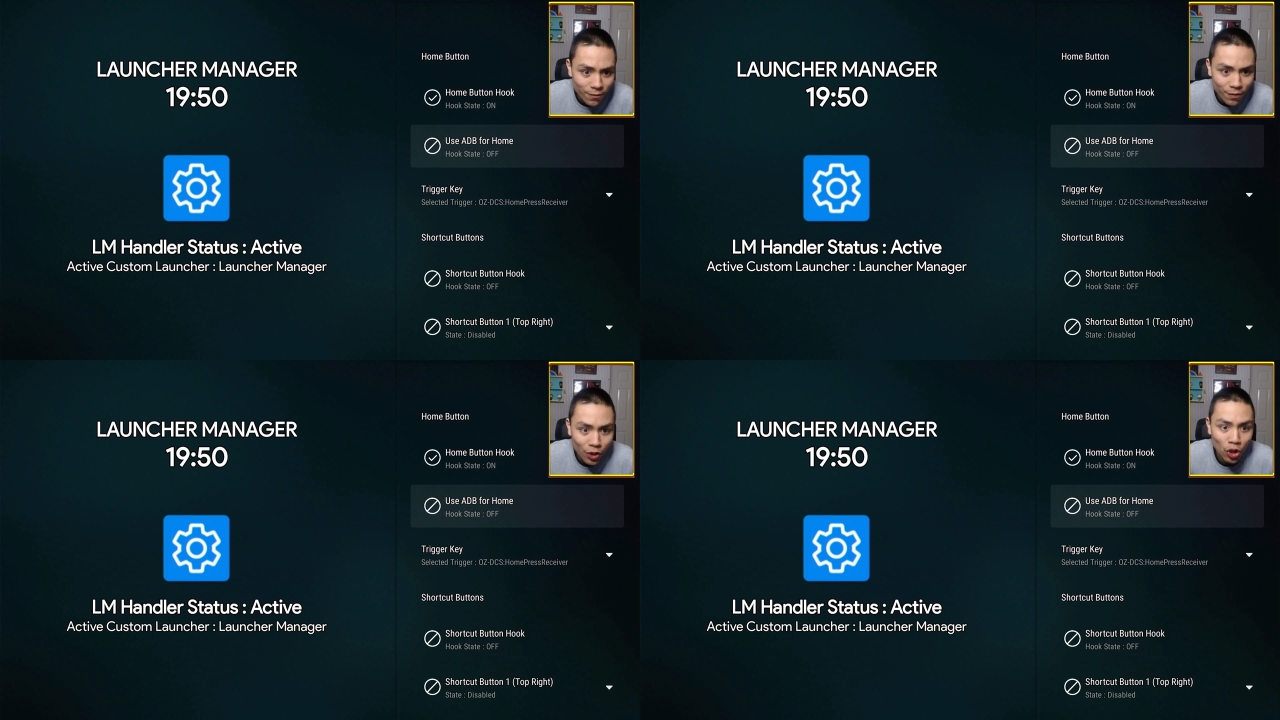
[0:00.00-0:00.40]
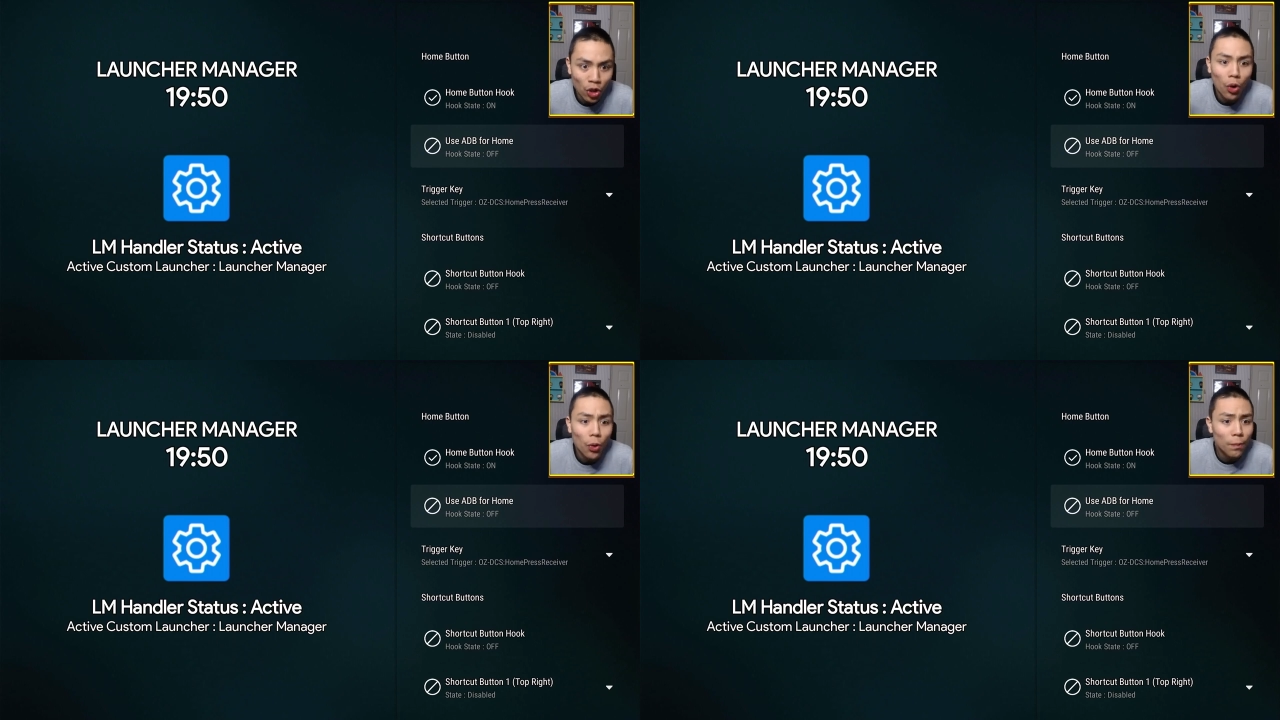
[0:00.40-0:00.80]
for
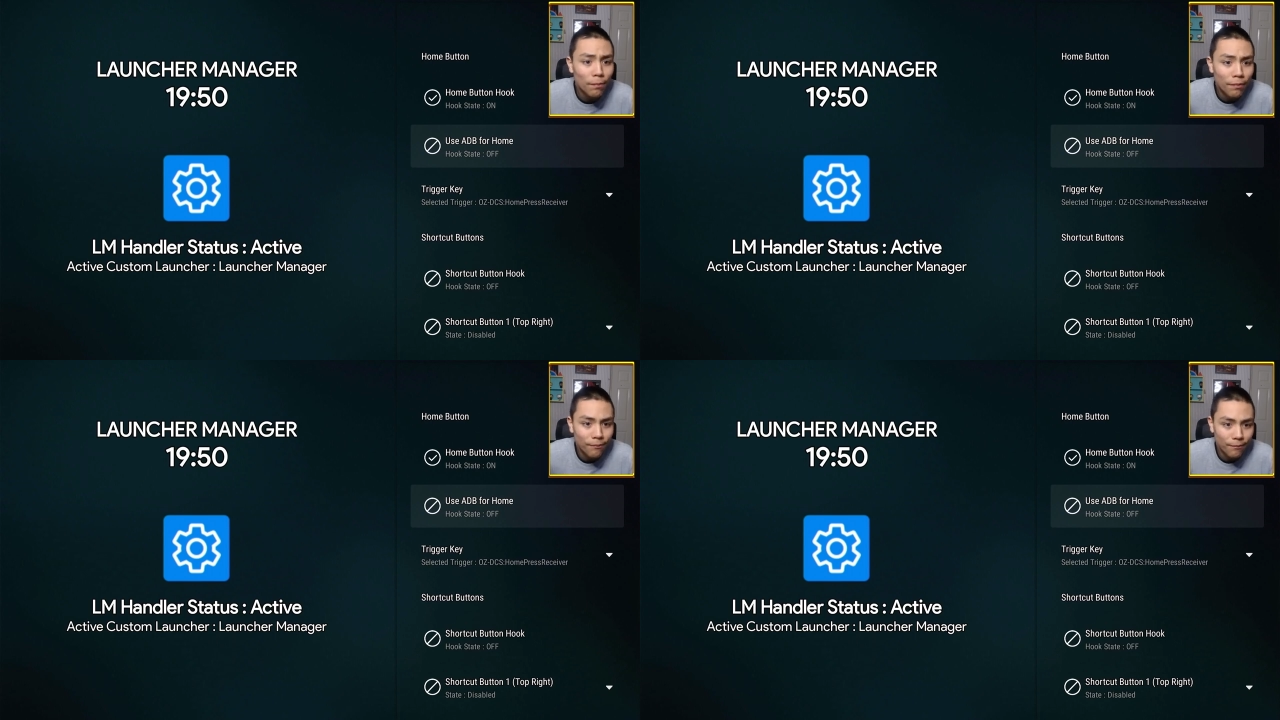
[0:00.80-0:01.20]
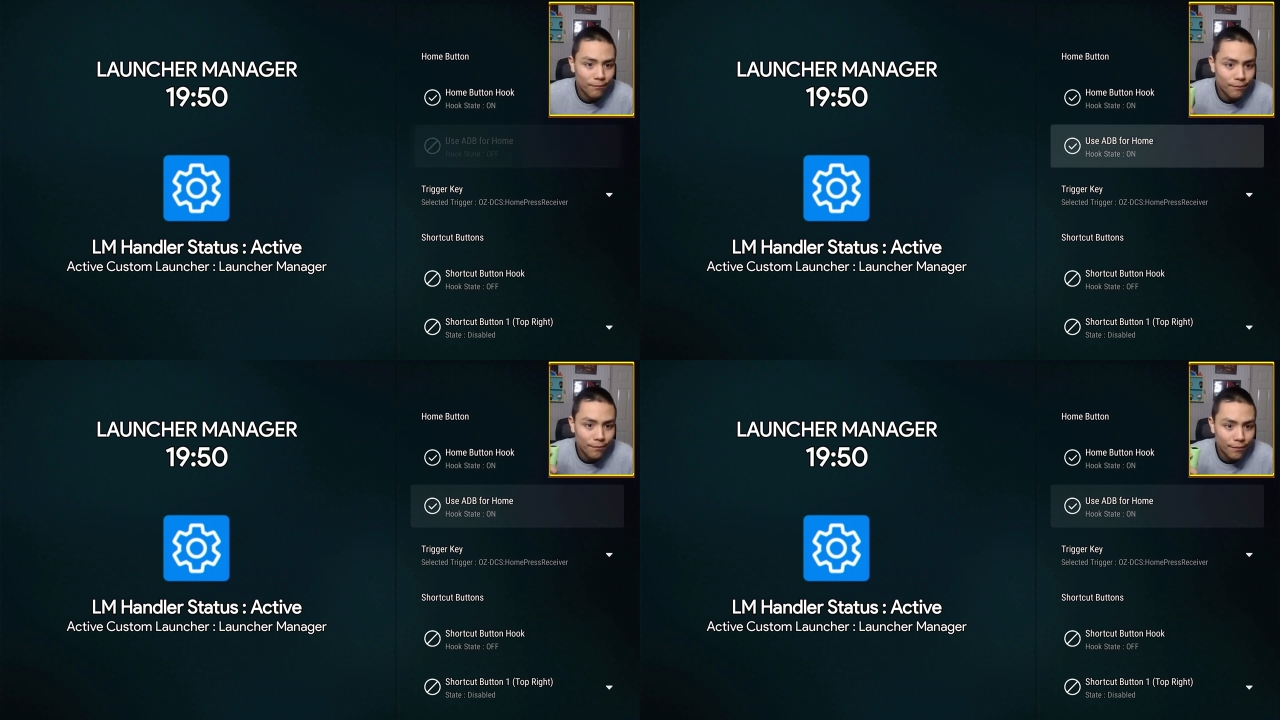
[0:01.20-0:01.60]
Home.
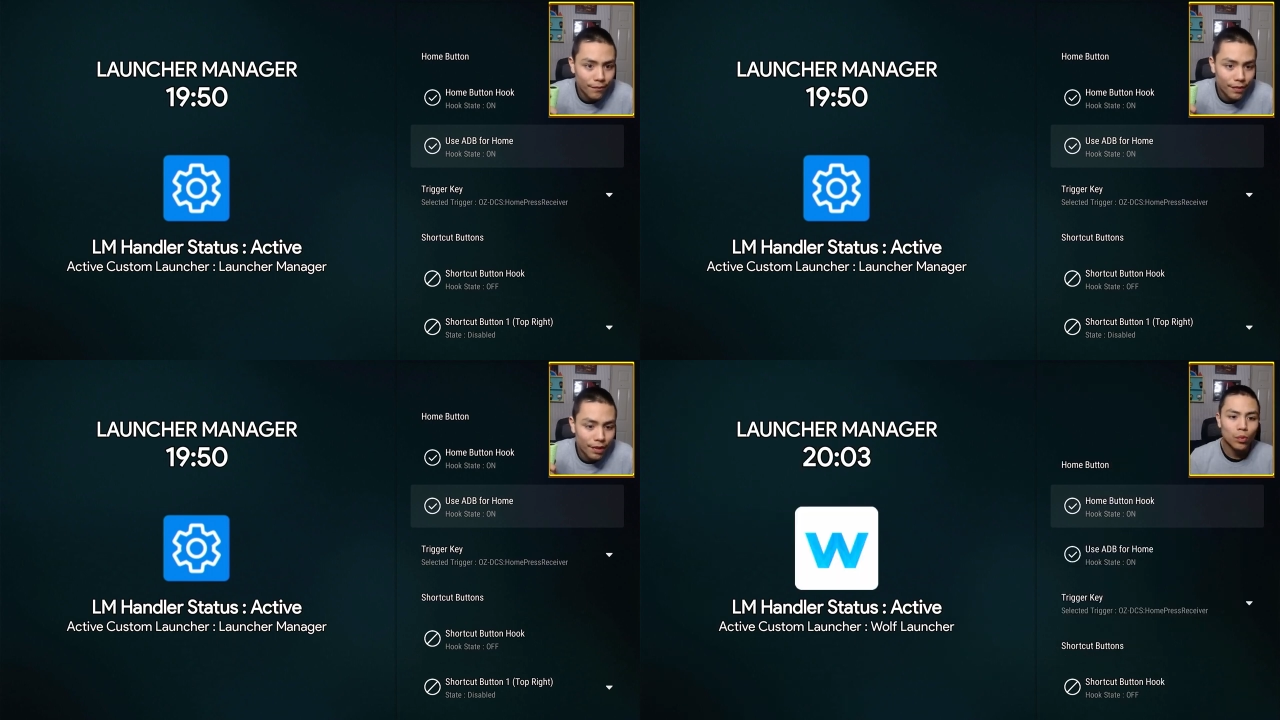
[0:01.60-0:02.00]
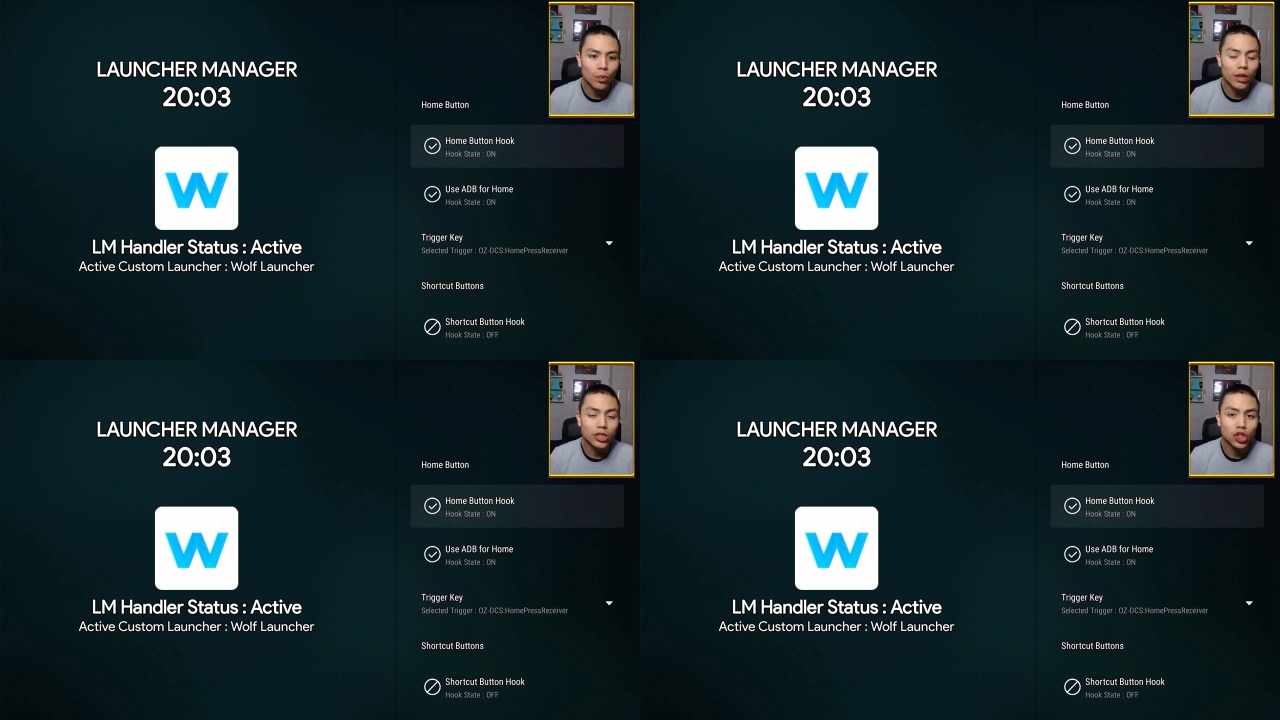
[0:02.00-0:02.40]
Right,